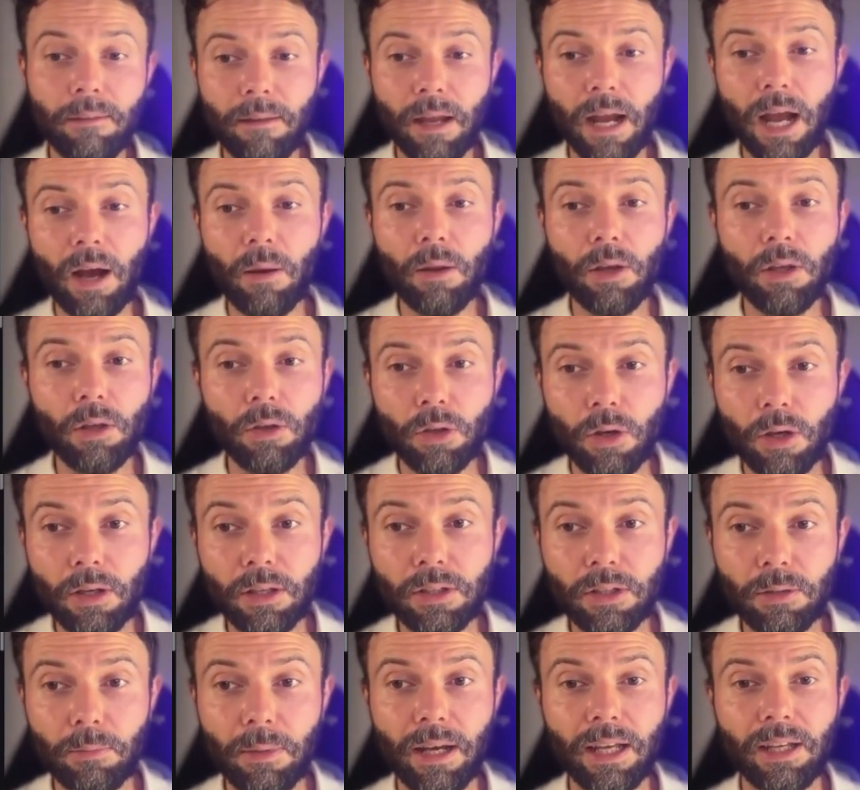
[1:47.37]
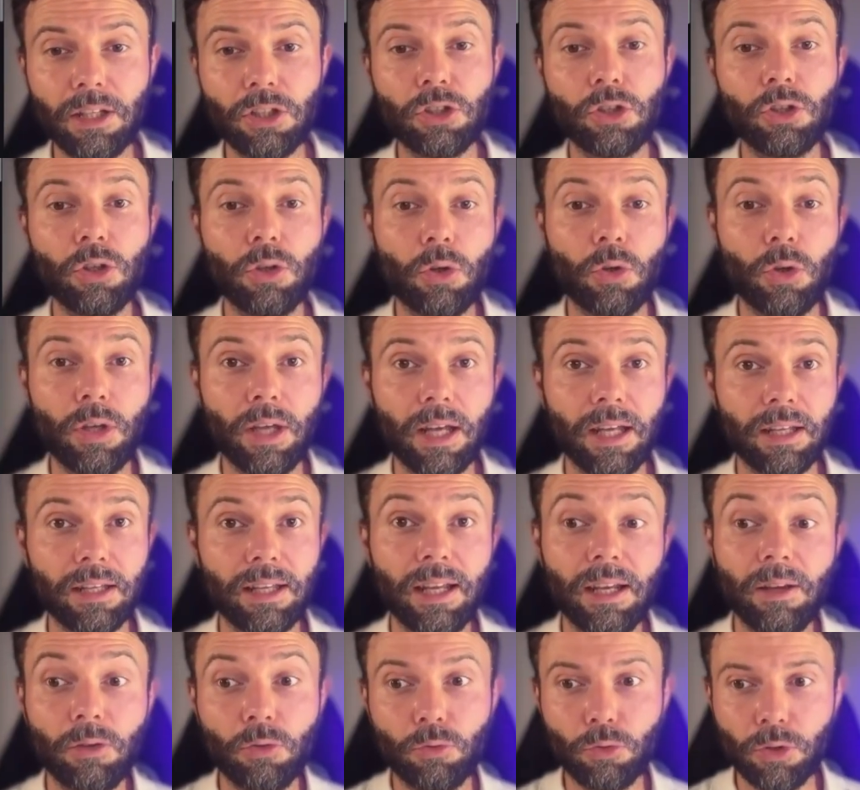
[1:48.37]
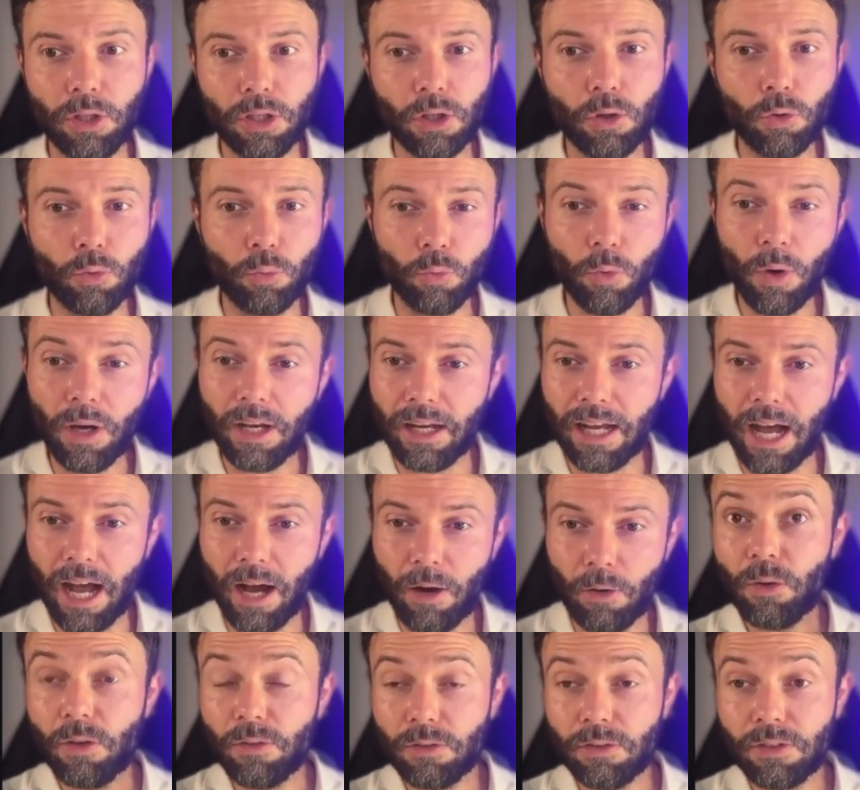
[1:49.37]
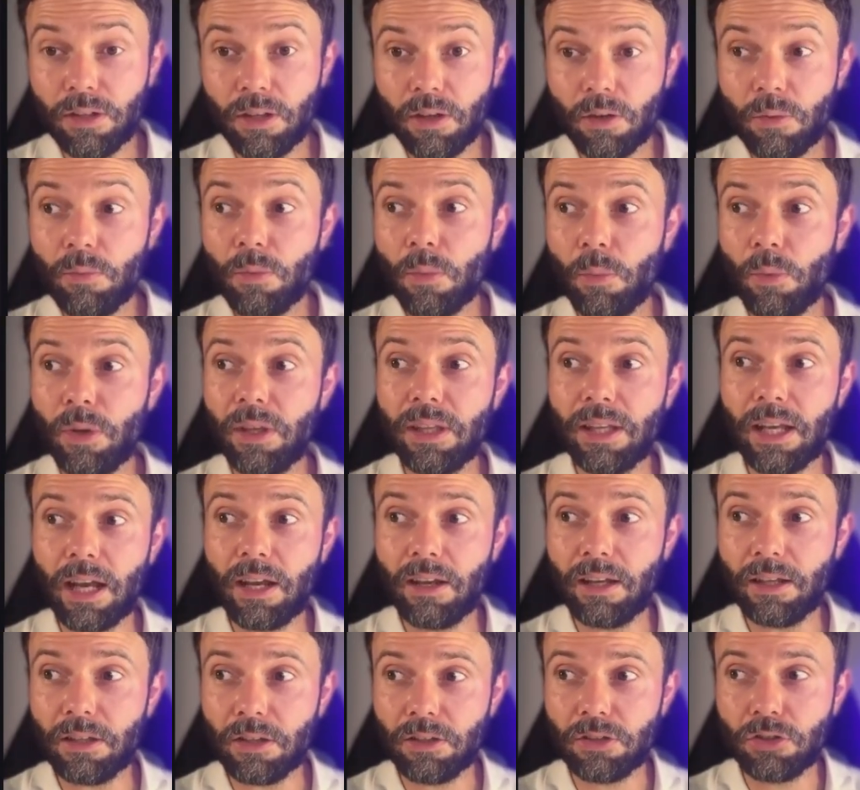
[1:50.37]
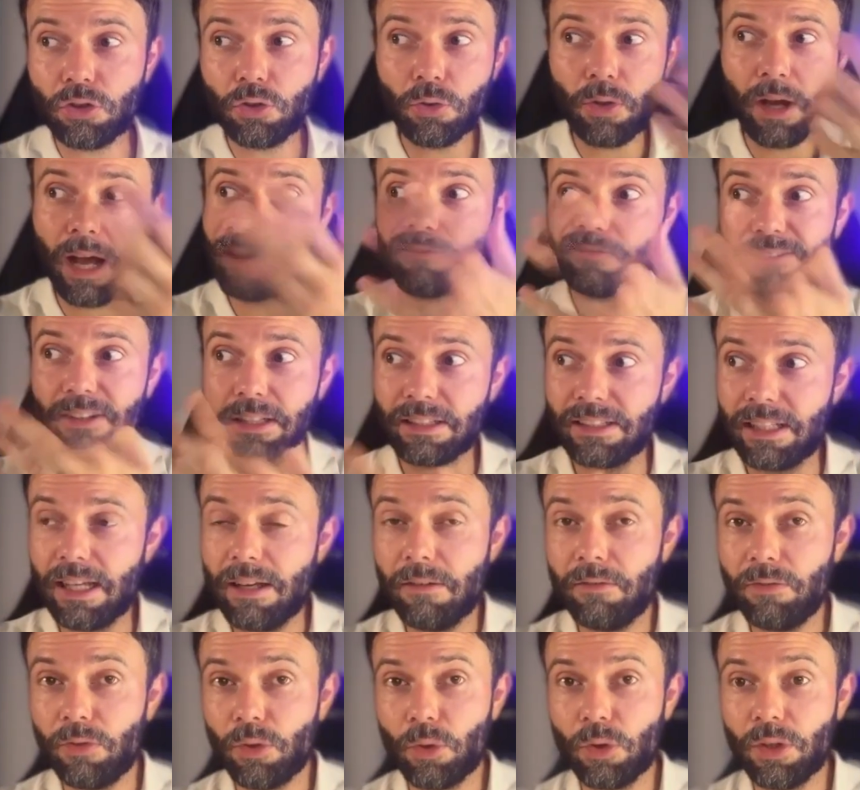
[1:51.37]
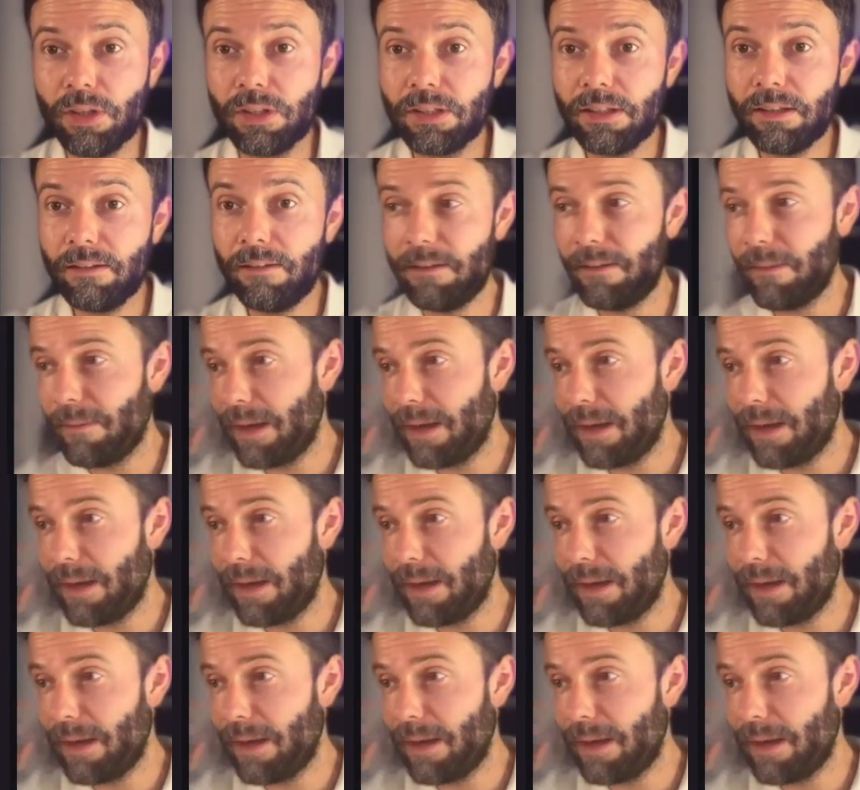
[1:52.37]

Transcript: How are you going to manage to create a real 1-hour film with characters who have the same voice?